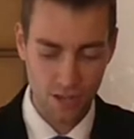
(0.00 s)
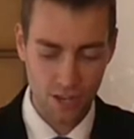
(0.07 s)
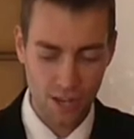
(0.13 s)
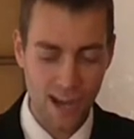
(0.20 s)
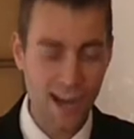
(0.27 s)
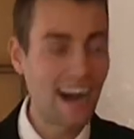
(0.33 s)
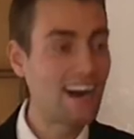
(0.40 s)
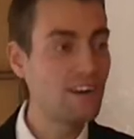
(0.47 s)

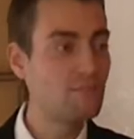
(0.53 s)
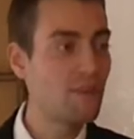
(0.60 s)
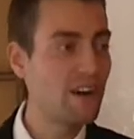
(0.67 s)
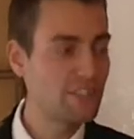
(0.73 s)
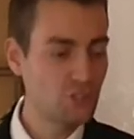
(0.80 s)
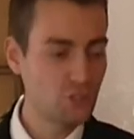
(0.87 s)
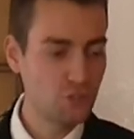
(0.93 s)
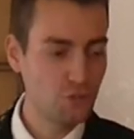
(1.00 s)
how
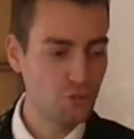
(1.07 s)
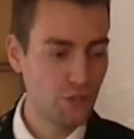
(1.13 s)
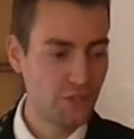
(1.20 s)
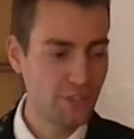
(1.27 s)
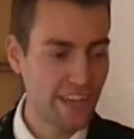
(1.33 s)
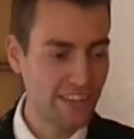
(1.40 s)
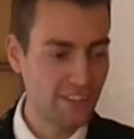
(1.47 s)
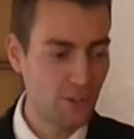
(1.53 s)
much do the
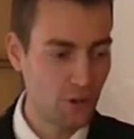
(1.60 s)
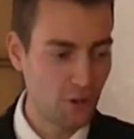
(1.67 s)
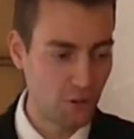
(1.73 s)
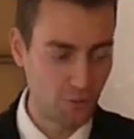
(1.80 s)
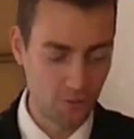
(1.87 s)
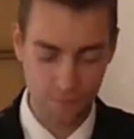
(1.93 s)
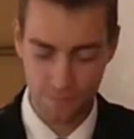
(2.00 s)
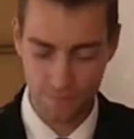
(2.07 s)
dead know